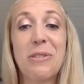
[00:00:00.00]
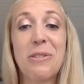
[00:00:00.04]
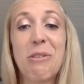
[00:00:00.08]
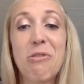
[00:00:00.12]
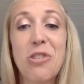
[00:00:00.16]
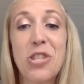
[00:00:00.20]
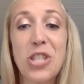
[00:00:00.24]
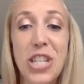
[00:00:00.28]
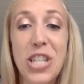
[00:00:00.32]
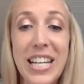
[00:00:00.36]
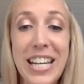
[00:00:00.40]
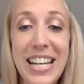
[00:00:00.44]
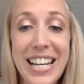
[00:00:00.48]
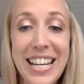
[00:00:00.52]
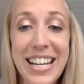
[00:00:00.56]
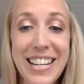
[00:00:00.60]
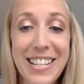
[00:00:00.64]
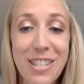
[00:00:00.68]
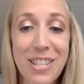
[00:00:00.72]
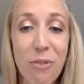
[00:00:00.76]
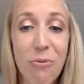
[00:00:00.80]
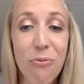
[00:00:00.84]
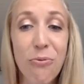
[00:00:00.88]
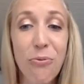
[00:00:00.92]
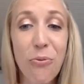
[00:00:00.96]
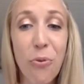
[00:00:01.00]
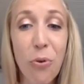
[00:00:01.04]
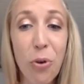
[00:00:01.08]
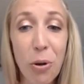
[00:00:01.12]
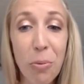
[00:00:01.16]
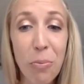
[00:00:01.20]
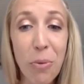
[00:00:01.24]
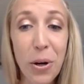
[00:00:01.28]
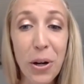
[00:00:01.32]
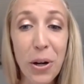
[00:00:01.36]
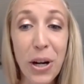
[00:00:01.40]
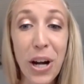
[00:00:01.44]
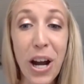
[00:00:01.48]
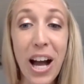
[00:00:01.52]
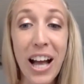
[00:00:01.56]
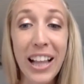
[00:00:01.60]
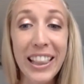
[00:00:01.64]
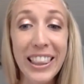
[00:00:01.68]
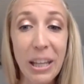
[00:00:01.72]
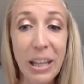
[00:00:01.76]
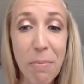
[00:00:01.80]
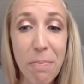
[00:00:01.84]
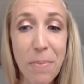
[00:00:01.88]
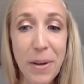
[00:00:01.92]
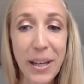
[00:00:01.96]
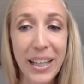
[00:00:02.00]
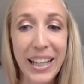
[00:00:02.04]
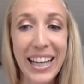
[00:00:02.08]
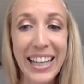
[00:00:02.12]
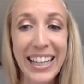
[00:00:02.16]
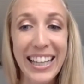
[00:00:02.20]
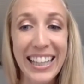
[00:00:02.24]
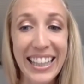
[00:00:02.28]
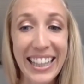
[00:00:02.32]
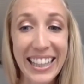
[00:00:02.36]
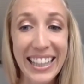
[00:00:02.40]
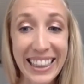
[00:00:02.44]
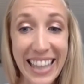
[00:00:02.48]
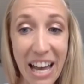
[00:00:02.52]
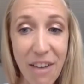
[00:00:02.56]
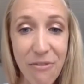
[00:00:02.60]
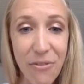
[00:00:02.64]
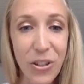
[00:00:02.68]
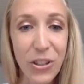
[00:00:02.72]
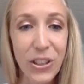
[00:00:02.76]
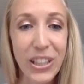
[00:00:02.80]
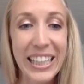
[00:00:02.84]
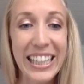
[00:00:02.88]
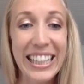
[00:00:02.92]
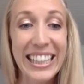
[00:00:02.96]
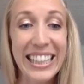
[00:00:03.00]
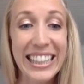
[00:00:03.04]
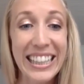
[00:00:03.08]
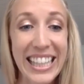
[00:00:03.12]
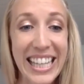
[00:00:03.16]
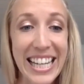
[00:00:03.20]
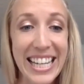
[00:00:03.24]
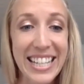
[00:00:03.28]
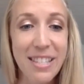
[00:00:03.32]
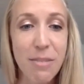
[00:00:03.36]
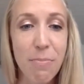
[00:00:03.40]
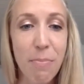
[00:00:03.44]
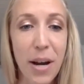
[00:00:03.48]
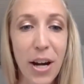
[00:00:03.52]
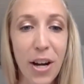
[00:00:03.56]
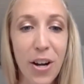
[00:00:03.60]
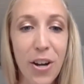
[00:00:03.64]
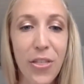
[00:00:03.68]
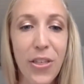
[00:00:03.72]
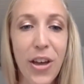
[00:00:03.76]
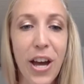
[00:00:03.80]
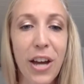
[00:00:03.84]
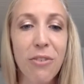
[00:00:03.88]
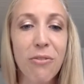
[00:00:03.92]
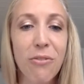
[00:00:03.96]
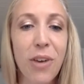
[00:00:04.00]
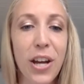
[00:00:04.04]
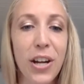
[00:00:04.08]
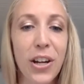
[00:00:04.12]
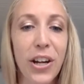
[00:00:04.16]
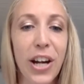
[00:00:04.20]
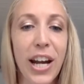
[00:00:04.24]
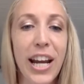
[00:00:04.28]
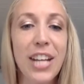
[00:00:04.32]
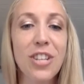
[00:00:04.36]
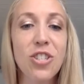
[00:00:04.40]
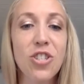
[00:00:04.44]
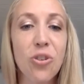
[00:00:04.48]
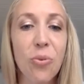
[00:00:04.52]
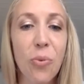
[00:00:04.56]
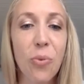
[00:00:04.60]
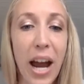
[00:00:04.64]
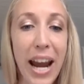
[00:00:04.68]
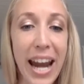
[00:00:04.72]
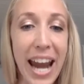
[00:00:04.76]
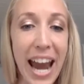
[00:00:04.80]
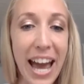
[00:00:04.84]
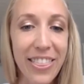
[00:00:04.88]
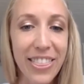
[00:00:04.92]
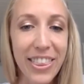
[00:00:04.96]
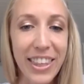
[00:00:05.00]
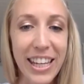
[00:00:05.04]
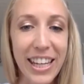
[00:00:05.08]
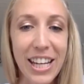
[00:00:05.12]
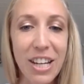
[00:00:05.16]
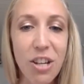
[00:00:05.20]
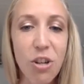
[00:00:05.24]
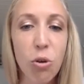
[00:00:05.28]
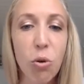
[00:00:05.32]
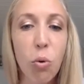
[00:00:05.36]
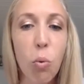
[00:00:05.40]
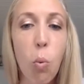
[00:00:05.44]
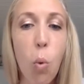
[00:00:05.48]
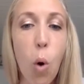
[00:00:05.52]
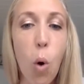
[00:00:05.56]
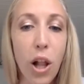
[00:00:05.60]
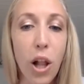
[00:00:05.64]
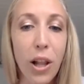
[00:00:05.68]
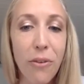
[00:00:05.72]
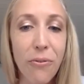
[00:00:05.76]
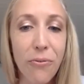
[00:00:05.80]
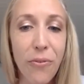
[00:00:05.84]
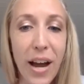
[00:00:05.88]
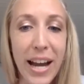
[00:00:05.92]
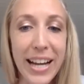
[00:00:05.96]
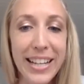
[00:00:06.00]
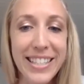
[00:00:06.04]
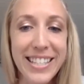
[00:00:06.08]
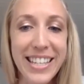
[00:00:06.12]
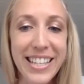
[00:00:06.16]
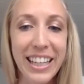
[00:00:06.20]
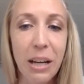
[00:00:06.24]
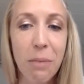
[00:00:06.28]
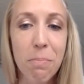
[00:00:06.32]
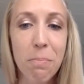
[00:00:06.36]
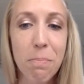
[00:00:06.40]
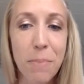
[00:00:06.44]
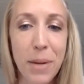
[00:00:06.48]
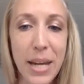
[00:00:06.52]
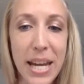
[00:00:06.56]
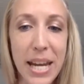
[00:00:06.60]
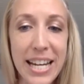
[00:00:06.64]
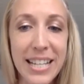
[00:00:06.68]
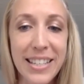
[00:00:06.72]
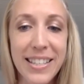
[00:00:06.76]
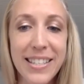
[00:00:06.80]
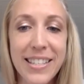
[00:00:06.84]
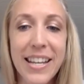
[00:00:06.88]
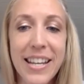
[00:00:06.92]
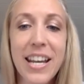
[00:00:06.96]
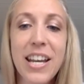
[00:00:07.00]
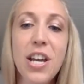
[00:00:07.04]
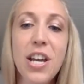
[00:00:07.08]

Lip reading: So she is a former Olympic level elite marathon runner and triathlete who qualified to compete